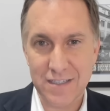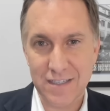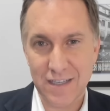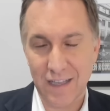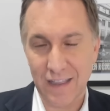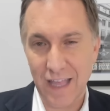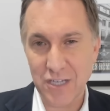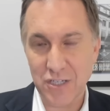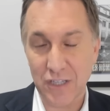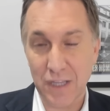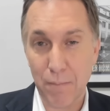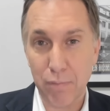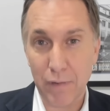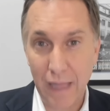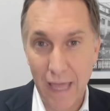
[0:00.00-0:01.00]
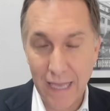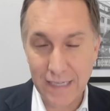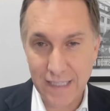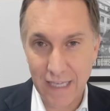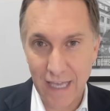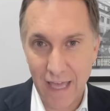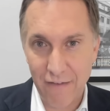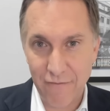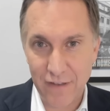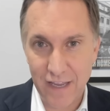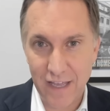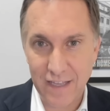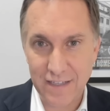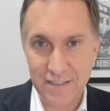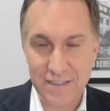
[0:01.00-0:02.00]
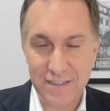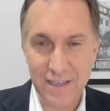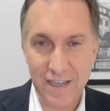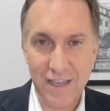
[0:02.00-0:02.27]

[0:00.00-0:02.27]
allegedly planting evidence